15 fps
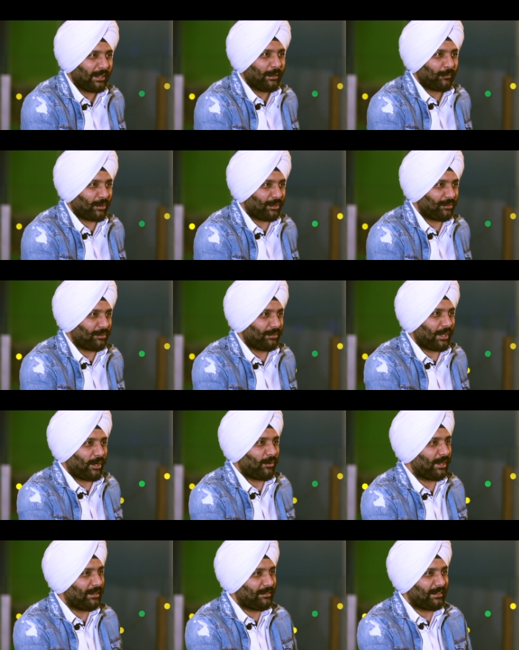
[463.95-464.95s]
because
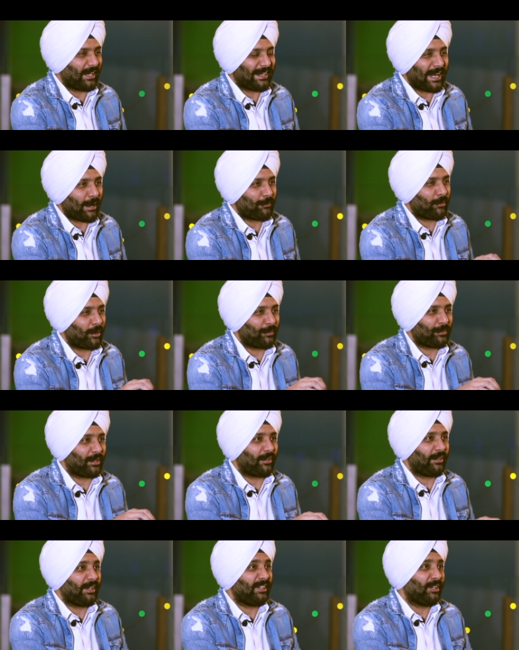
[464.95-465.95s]
nowadays laptops
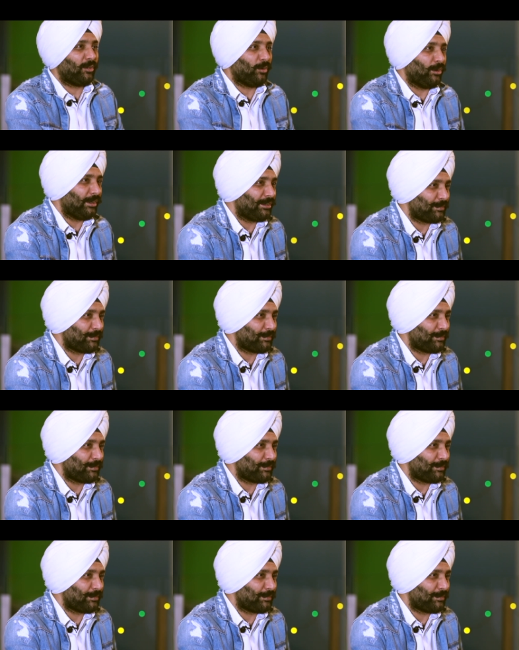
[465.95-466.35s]
are really good,